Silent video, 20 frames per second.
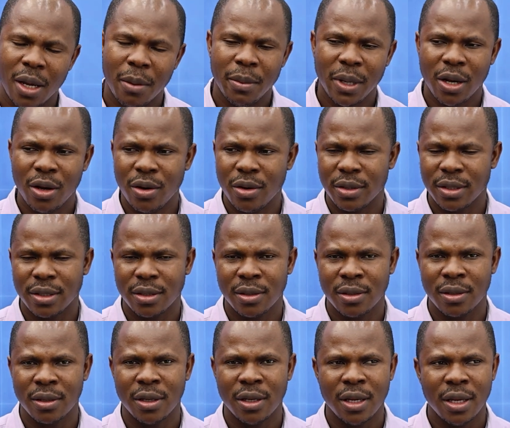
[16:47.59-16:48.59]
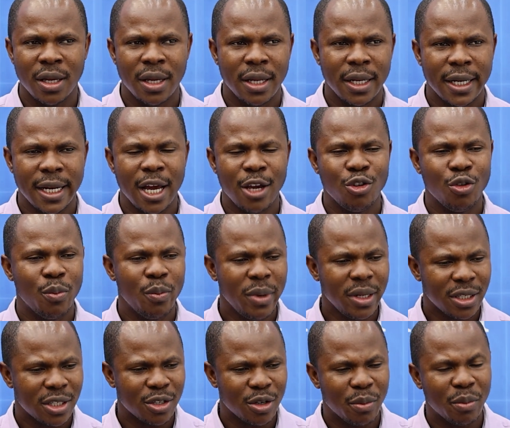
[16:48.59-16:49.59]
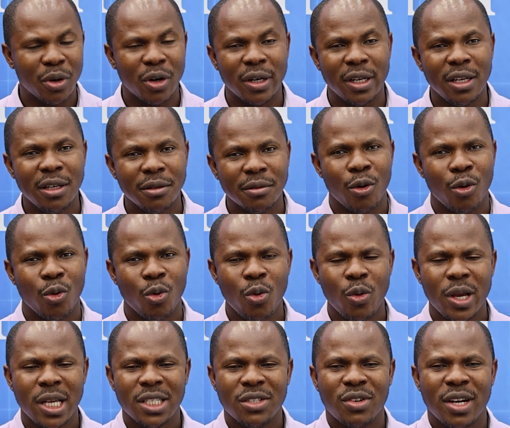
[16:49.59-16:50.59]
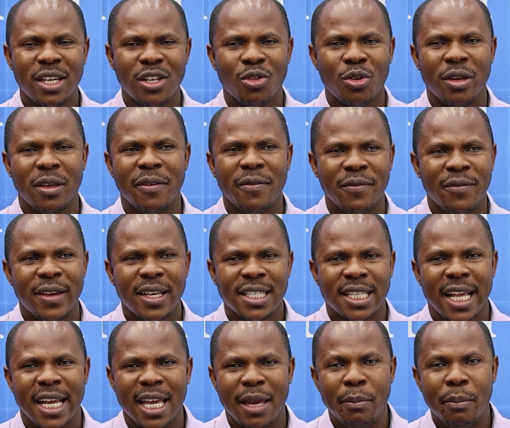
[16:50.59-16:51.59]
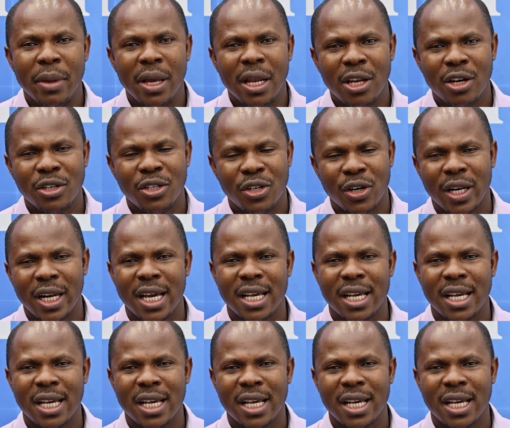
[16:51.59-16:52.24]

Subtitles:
Because now you meet somebody who is ready to invest like $1 million